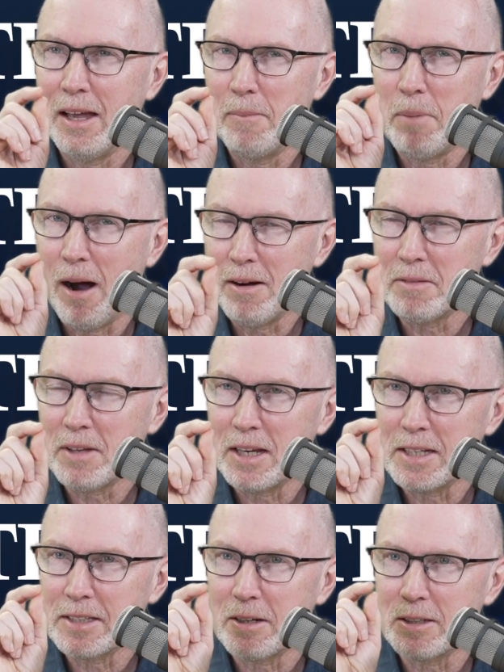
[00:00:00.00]
part of that
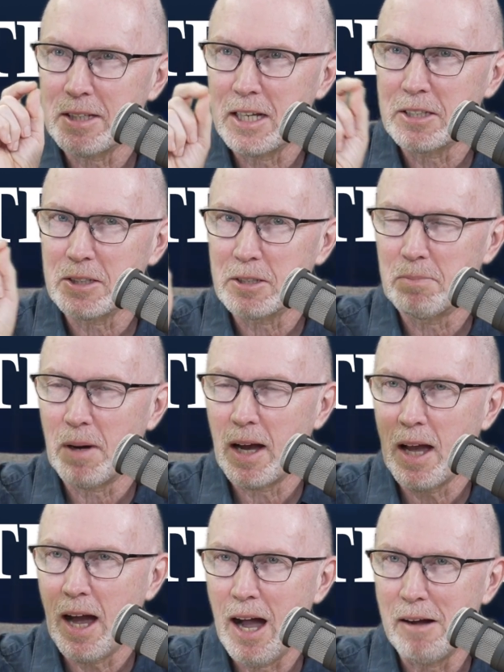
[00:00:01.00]
is their intention to buy
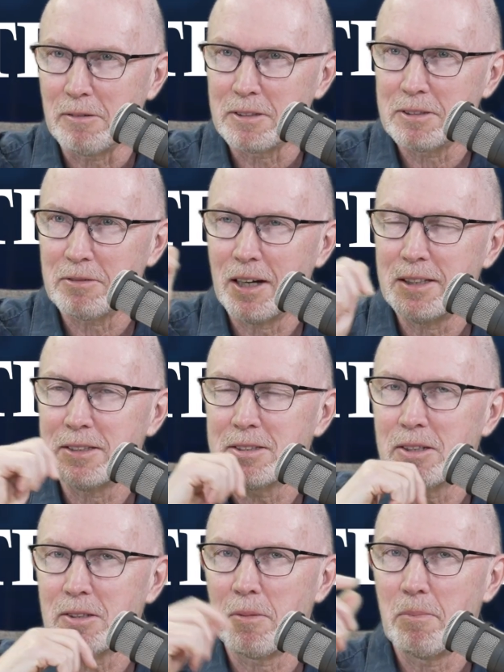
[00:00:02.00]
a house, right?
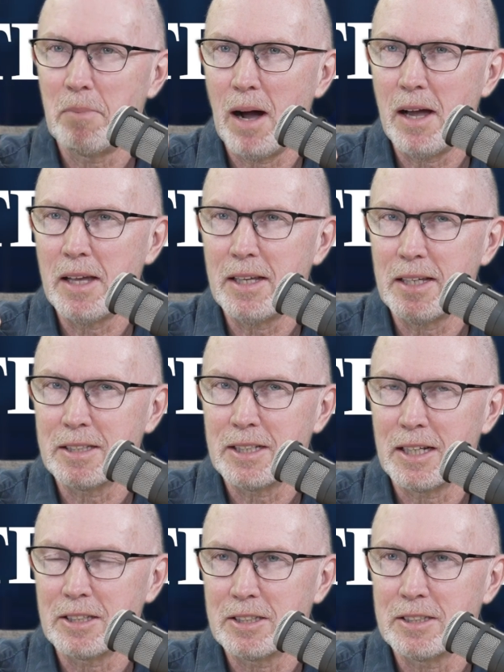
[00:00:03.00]
So they're buying
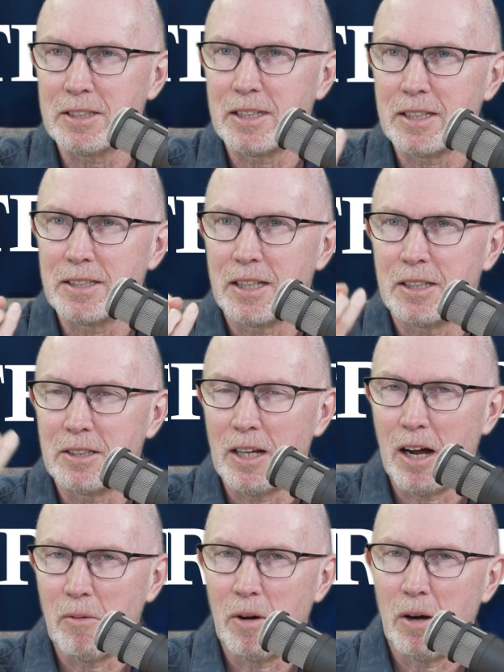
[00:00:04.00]
intentions, and they'd say,
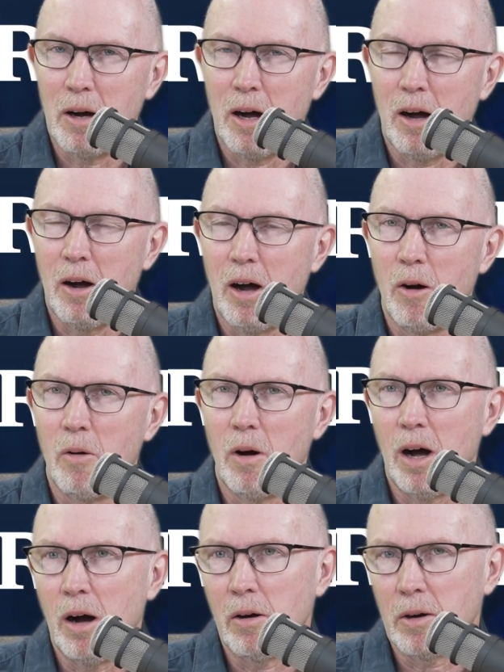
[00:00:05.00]
how
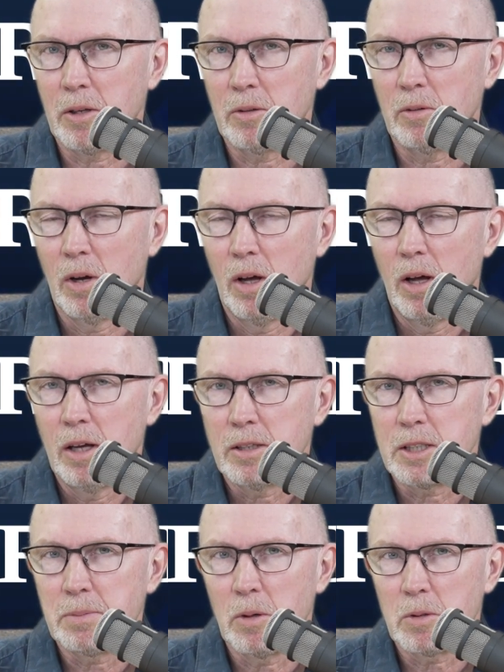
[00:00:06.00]
are you
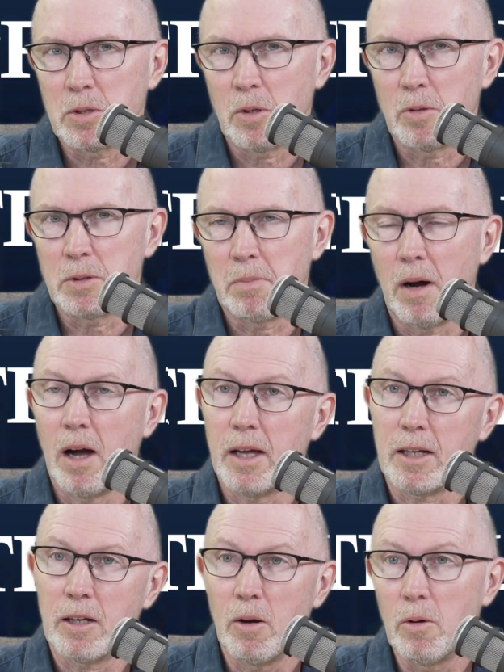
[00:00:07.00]
disposed towards
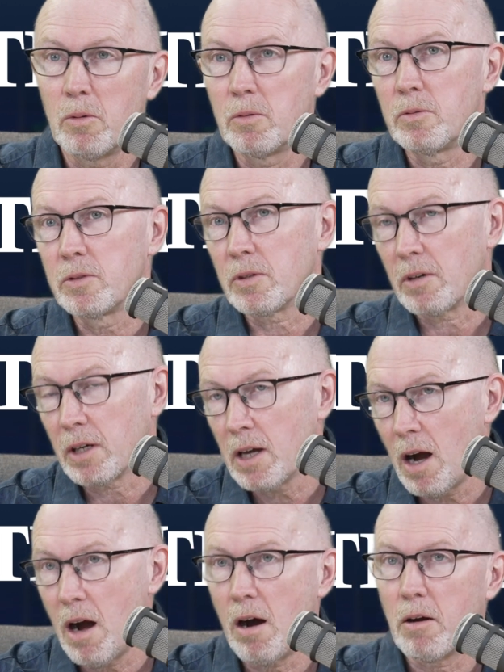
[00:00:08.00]
buying clothes or a
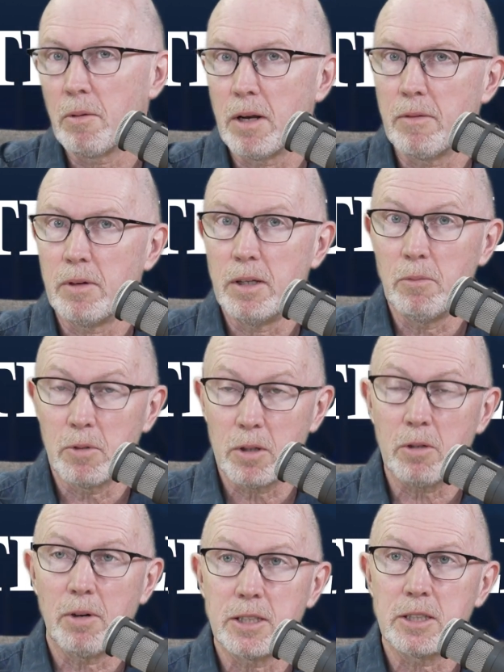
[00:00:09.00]
car or whatever? And then one of
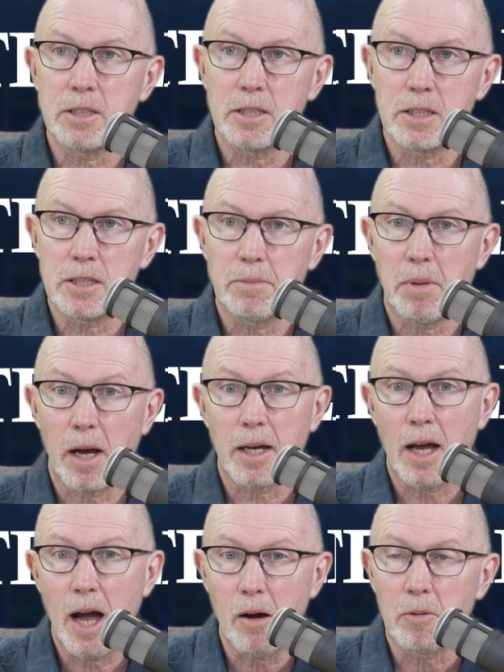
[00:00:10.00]
the questions is buying
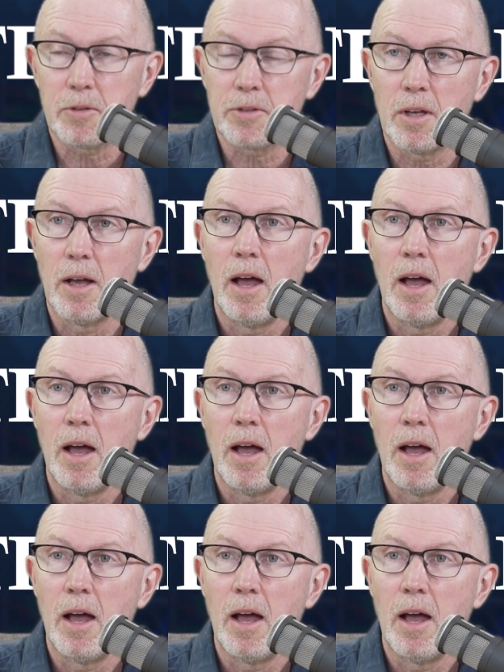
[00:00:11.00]
a house.